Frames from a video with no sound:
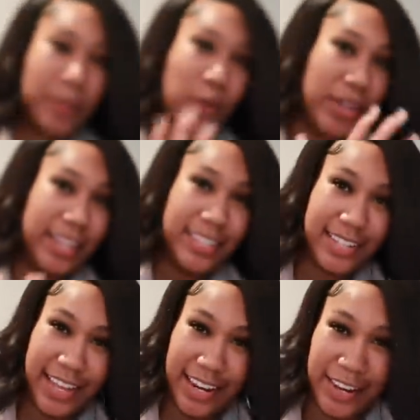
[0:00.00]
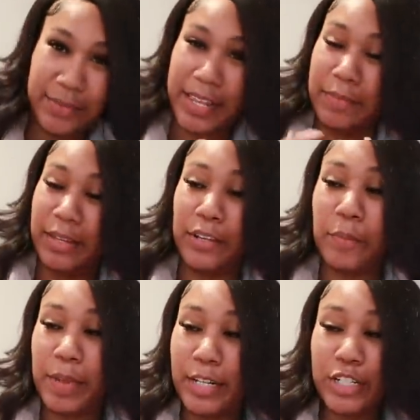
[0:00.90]
I'm gonna go ahead and set it up, take me a
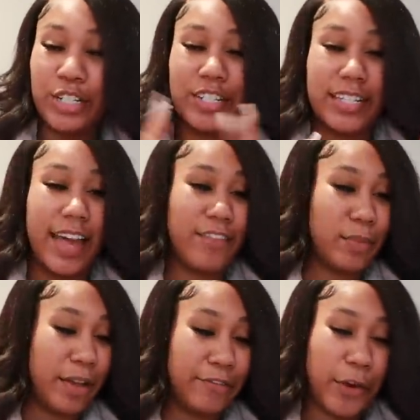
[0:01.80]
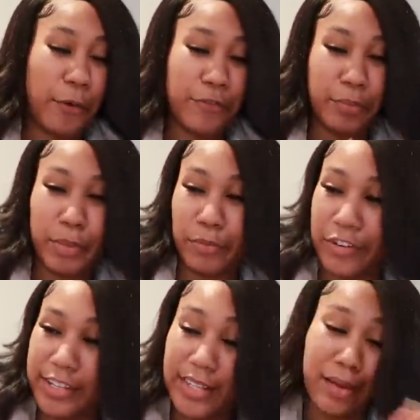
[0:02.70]
little picture, just have it in my phone for
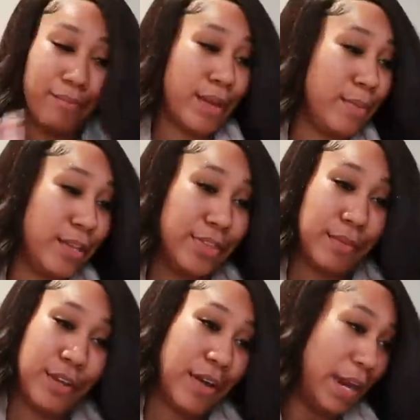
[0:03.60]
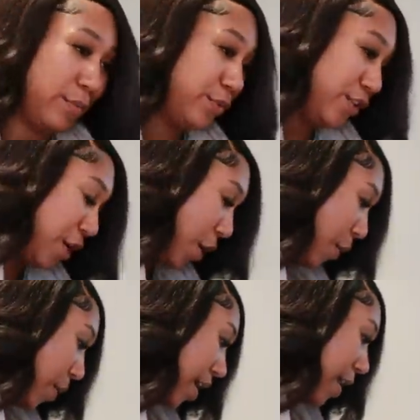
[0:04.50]
memories, maybe a thumbnail, I don't
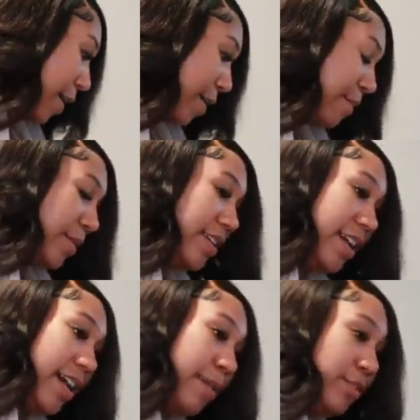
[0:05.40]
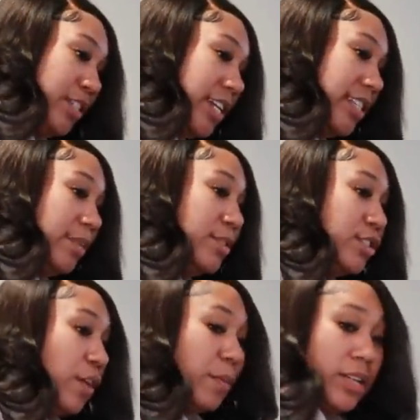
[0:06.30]
know. But yeah, I appreciate them
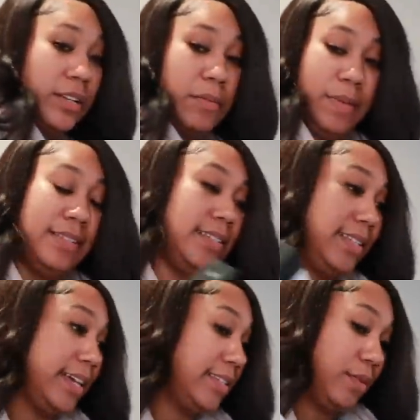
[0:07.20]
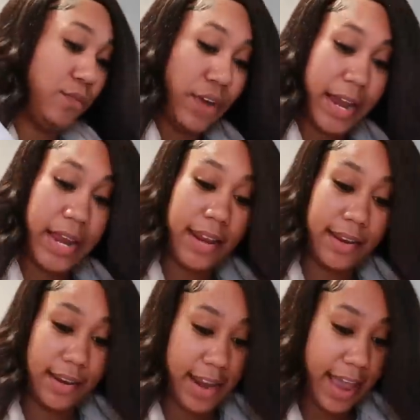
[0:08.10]
so much. I'm about to text them right
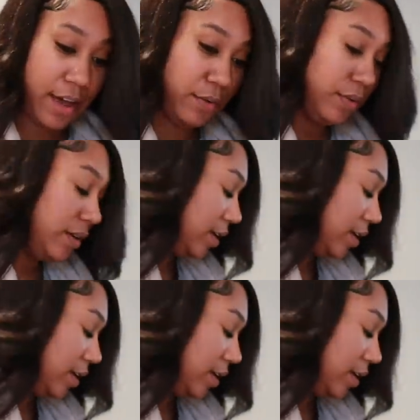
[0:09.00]
now.